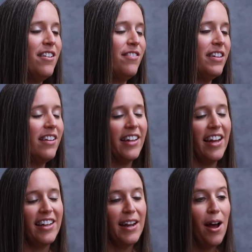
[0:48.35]
feel like I
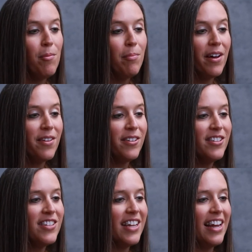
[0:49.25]
can help
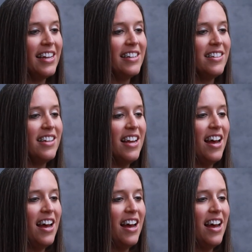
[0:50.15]
others, and